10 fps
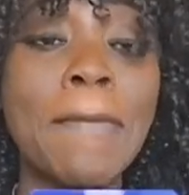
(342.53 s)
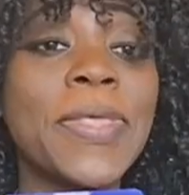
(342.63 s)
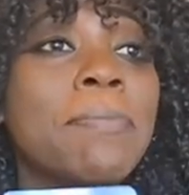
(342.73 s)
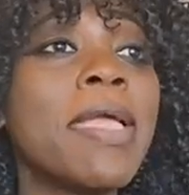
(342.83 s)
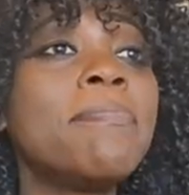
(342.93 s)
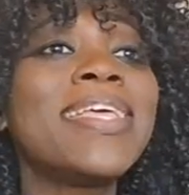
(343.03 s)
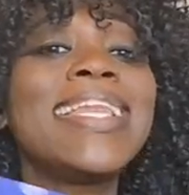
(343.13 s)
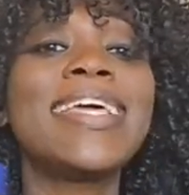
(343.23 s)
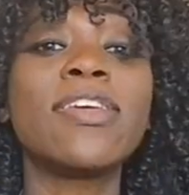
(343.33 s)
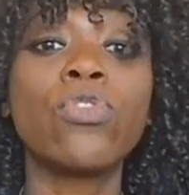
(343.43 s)
It may be
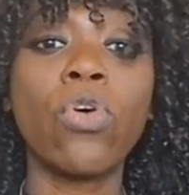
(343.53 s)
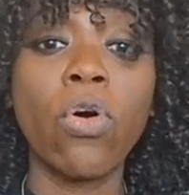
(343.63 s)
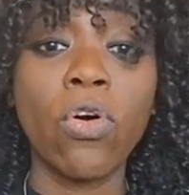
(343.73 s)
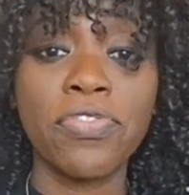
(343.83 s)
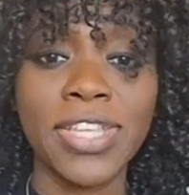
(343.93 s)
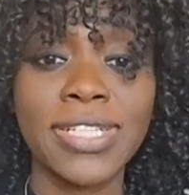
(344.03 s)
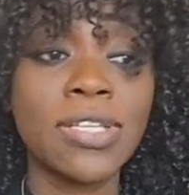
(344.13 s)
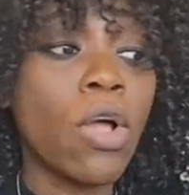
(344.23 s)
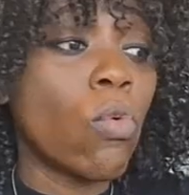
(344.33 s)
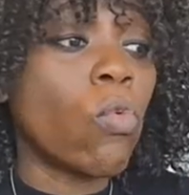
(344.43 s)
letting go of that
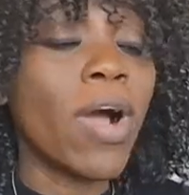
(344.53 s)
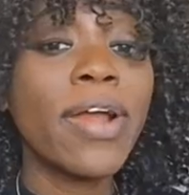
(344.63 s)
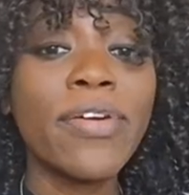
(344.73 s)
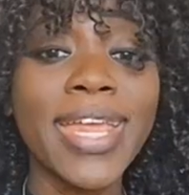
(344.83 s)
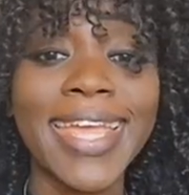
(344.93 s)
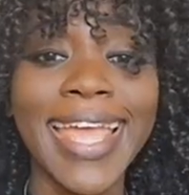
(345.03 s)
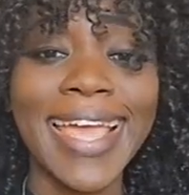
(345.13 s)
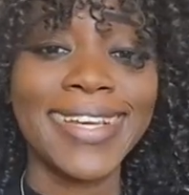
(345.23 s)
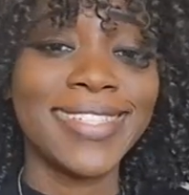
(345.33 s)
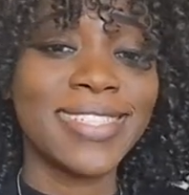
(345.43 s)
worry
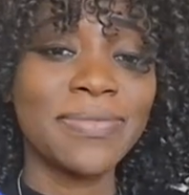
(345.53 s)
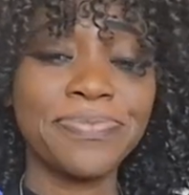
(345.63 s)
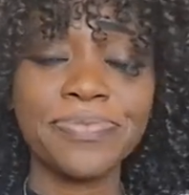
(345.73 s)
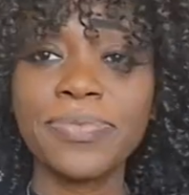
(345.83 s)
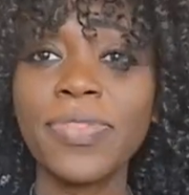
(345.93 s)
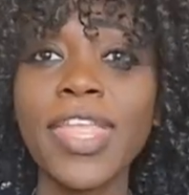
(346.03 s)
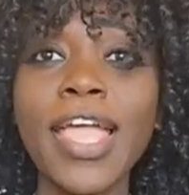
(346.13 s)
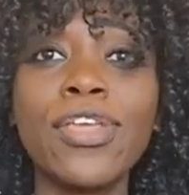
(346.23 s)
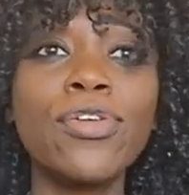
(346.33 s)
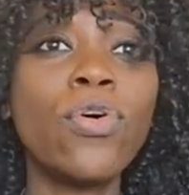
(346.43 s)
and
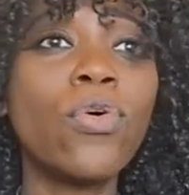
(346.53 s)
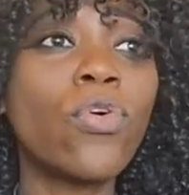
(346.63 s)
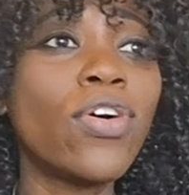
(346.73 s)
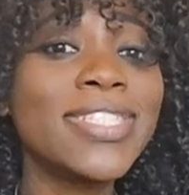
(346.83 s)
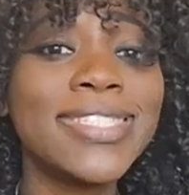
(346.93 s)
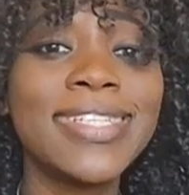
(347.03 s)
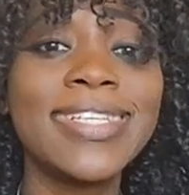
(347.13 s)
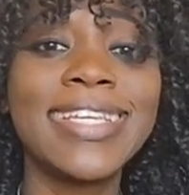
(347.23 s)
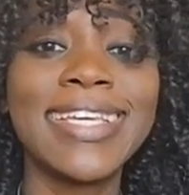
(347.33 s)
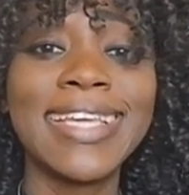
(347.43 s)
you know,
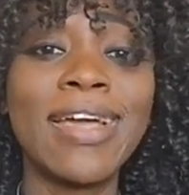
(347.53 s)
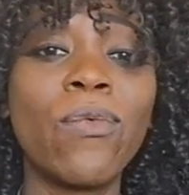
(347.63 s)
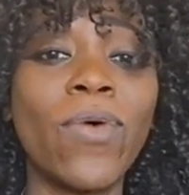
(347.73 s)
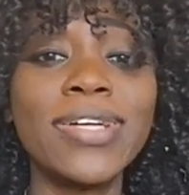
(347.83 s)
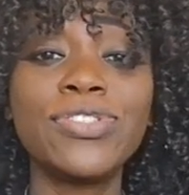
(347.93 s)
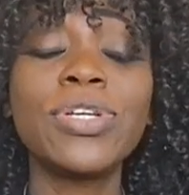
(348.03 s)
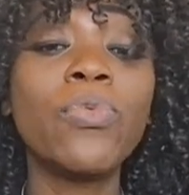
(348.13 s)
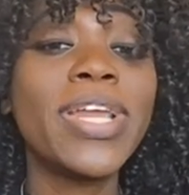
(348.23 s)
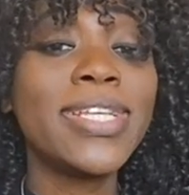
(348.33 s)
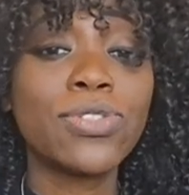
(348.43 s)
constantly wondering
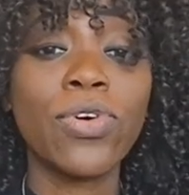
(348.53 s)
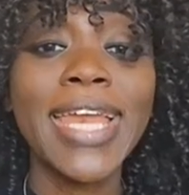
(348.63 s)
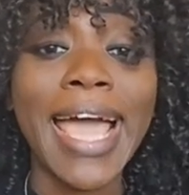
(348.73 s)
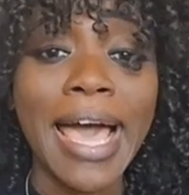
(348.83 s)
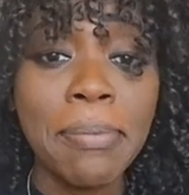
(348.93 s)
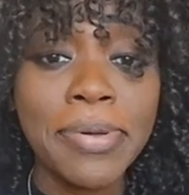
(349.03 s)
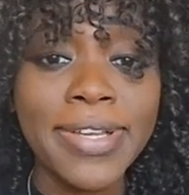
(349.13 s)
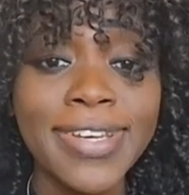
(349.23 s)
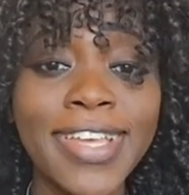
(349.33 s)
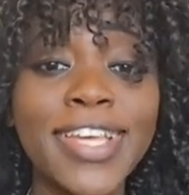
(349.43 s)
when it's going to
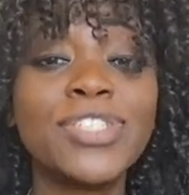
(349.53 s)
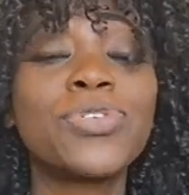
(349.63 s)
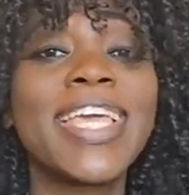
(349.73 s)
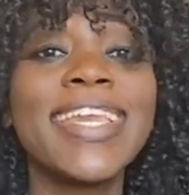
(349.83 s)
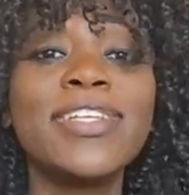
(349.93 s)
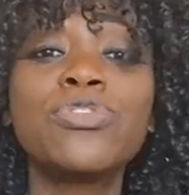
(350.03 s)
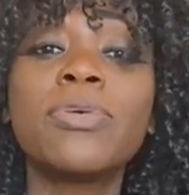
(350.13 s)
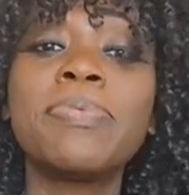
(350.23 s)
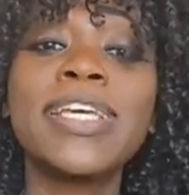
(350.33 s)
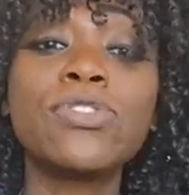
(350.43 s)
happen to get into
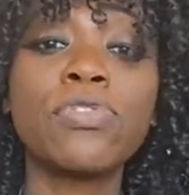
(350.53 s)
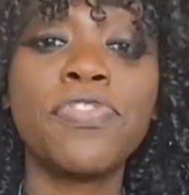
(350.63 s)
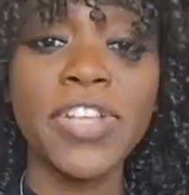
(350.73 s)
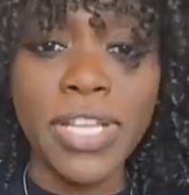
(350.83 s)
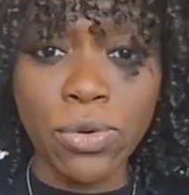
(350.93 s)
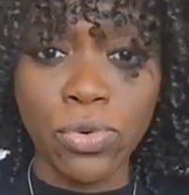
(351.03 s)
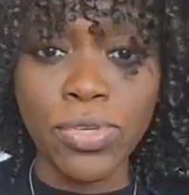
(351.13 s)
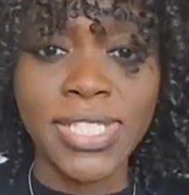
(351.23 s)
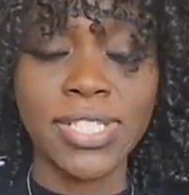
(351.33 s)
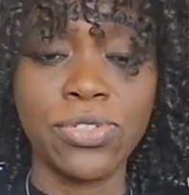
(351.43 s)
a place of feeling
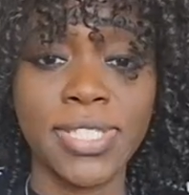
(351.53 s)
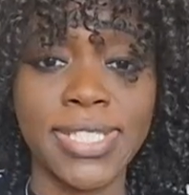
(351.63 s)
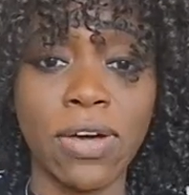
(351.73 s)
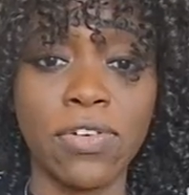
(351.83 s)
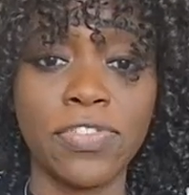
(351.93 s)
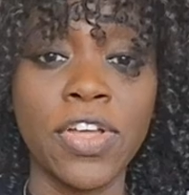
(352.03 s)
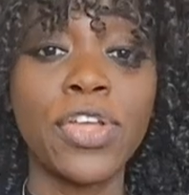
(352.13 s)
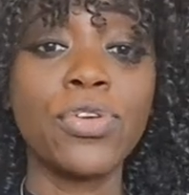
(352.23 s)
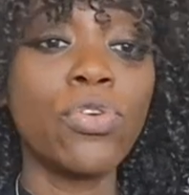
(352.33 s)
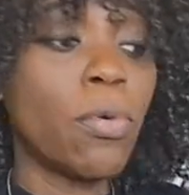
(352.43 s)
good in yourself
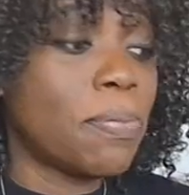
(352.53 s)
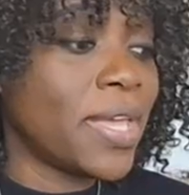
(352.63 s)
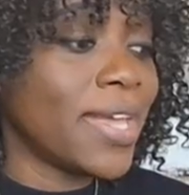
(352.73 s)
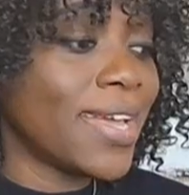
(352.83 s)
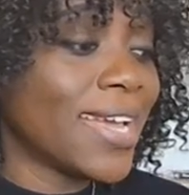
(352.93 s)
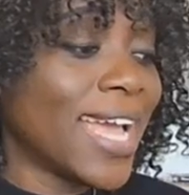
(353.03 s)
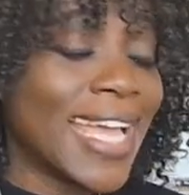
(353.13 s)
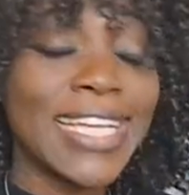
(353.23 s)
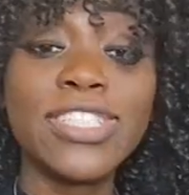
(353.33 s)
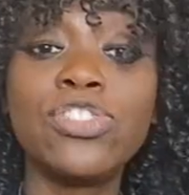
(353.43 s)
you know, being
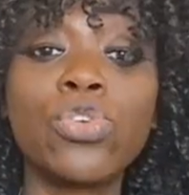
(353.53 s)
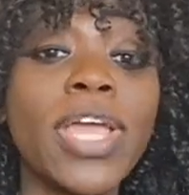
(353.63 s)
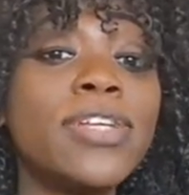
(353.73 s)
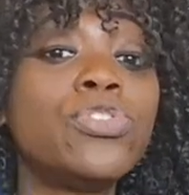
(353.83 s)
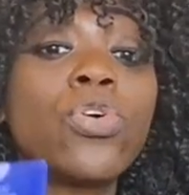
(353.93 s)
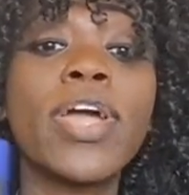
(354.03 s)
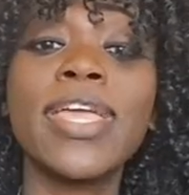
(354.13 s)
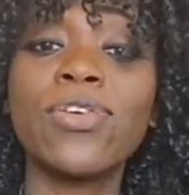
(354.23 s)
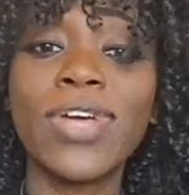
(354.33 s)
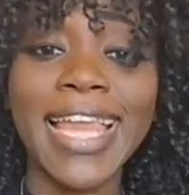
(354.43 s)

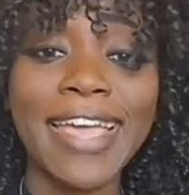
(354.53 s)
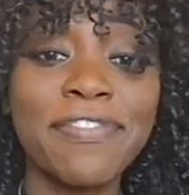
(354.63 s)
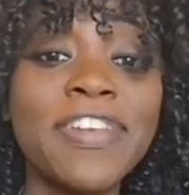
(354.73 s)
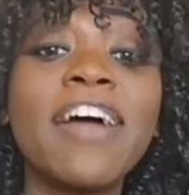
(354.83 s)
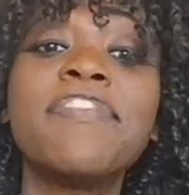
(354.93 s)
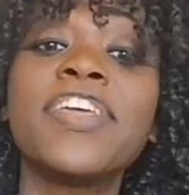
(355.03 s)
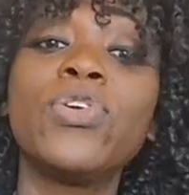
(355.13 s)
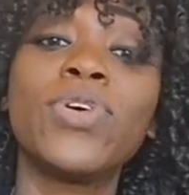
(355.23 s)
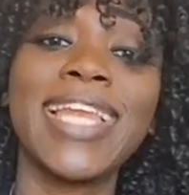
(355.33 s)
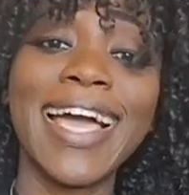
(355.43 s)
enjoying your life, loving
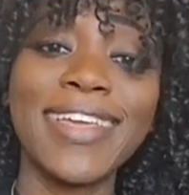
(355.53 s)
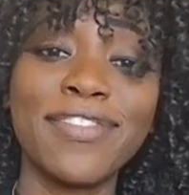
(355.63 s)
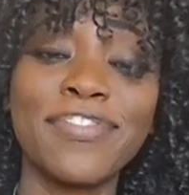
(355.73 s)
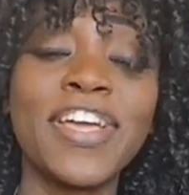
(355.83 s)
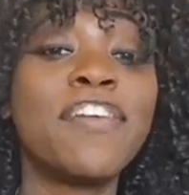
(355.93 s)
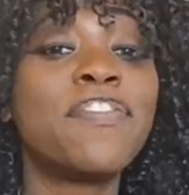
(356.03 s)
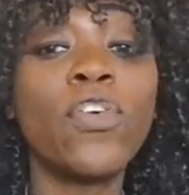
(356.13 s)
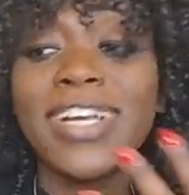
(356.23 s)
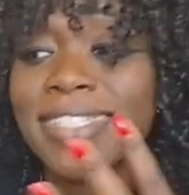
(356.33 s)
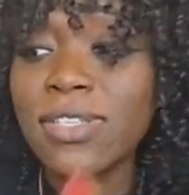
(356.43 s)
your life,
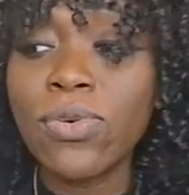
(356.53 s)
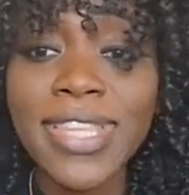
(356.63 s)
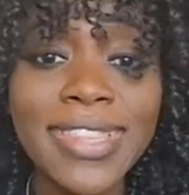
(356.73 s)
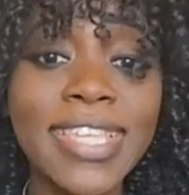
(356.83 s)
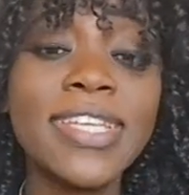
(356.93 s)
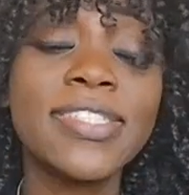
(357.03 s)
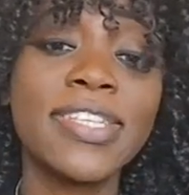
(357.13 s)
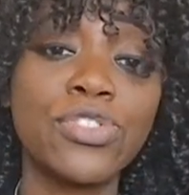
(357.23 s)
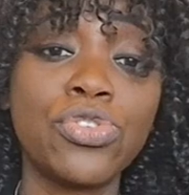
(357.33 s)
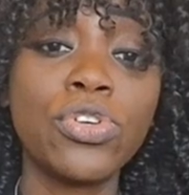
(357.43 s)
focusing on the things
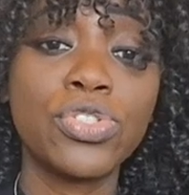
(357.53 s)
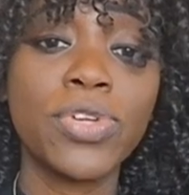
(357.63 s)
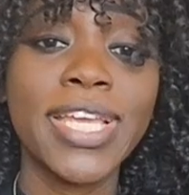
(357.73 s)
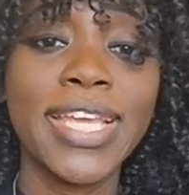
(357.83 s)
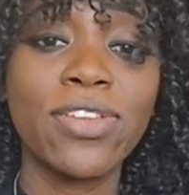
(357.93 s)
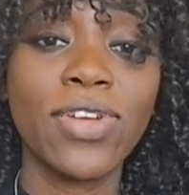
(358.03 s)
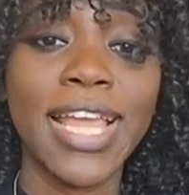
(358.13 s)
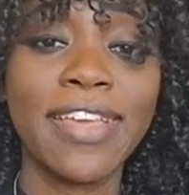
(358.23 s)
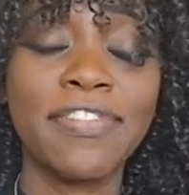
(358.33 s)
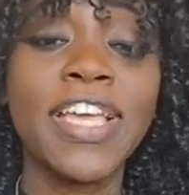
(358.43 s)
that you're doing in your
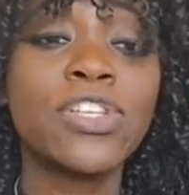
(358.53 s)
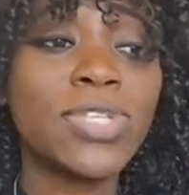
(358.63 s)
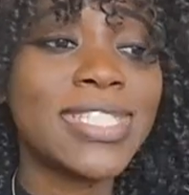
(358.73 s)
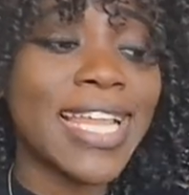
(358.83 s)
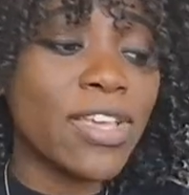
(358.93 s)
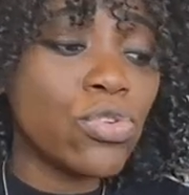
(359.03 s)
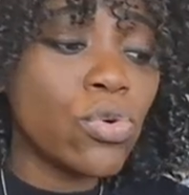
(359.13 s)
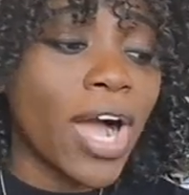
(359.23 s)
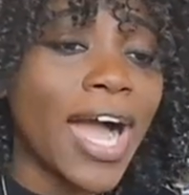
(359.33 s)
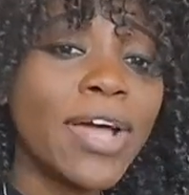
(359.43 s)
life. So it's like
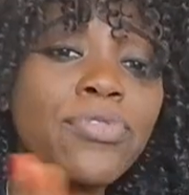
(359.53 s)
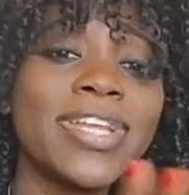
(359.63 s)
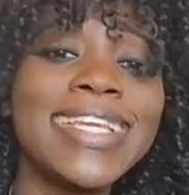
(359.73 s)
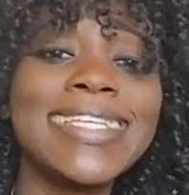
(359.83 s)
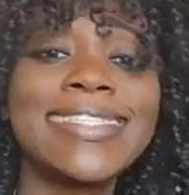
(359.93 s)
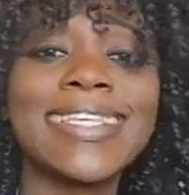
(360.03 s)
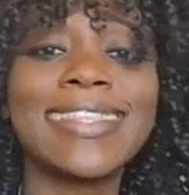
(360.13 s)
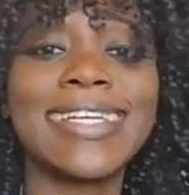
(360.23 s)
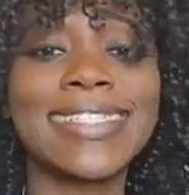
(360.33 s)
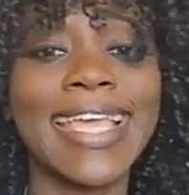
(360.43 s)
you are
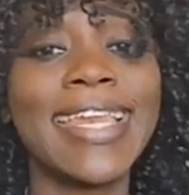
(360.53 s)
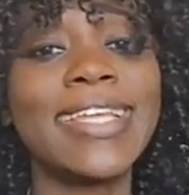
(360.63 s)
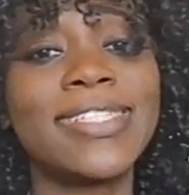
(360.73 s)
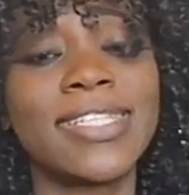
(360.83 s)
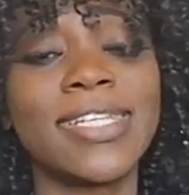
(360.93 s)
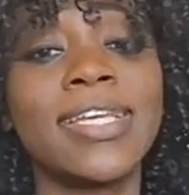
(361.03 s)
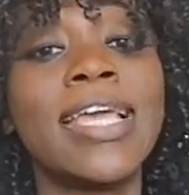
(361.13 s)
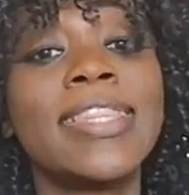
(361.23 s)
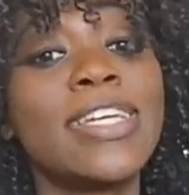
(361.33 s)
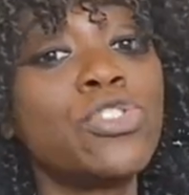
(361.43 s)
releasing that energy
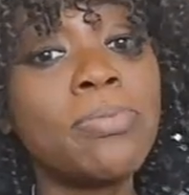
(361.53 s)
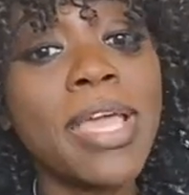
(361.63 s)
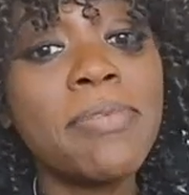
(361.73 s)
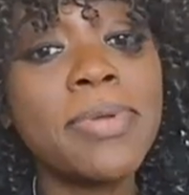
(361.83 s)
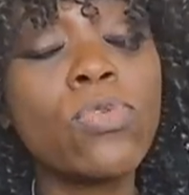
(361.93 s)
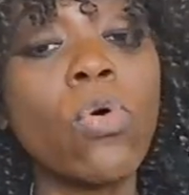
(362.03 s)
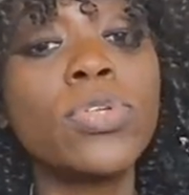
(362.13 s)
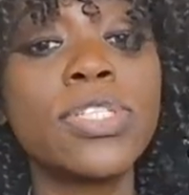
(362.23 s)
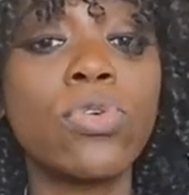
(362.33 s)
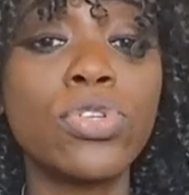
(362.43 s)
that you may have been
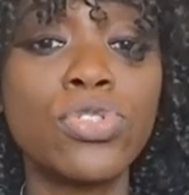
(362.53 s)
holding